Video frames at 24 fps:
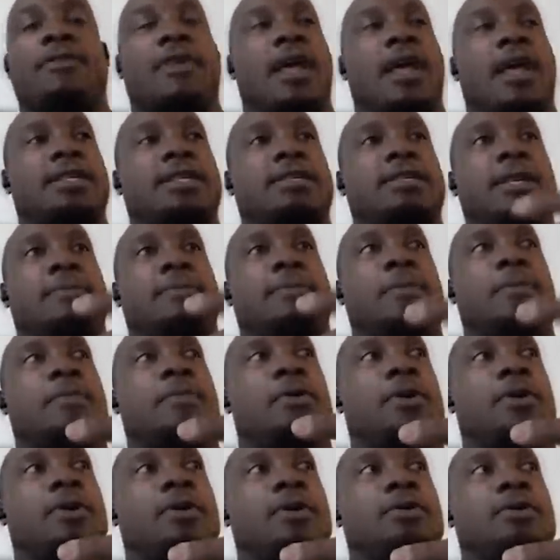to believe it. I just need people
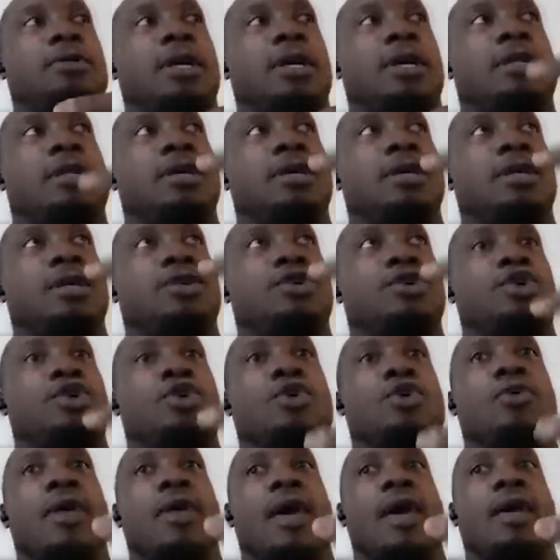to to, to
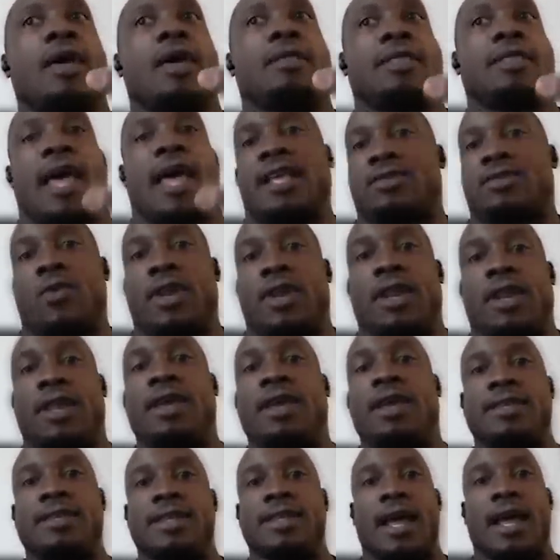know that that's what it
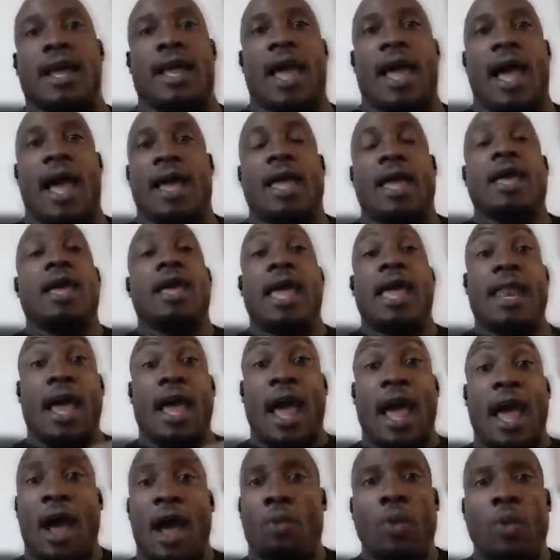is. I, I
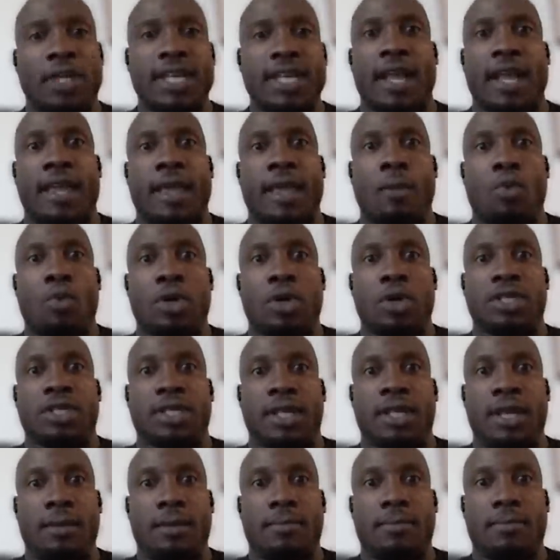and I wish I could get more
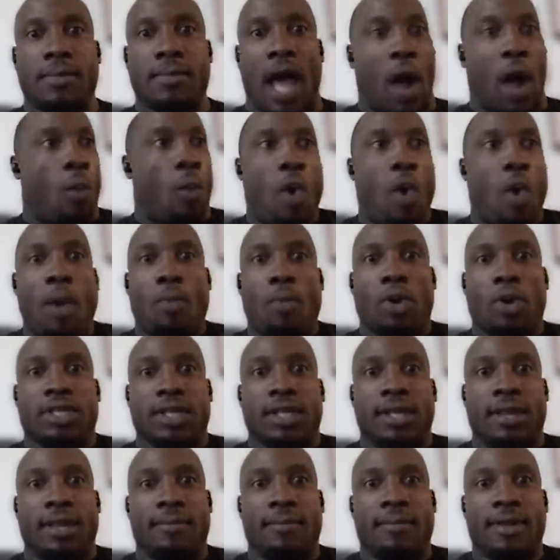sleep. I want more
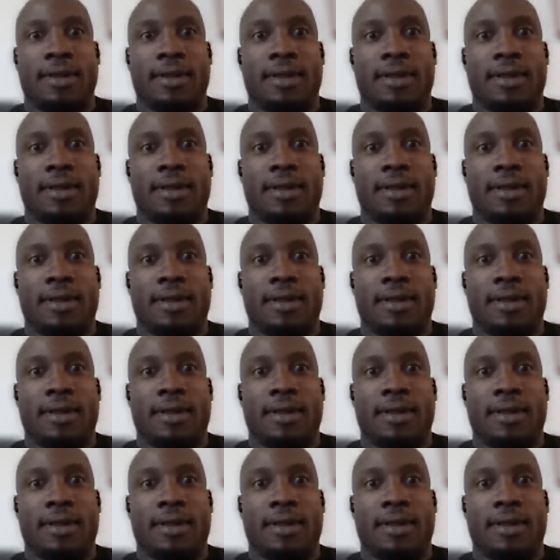sleep,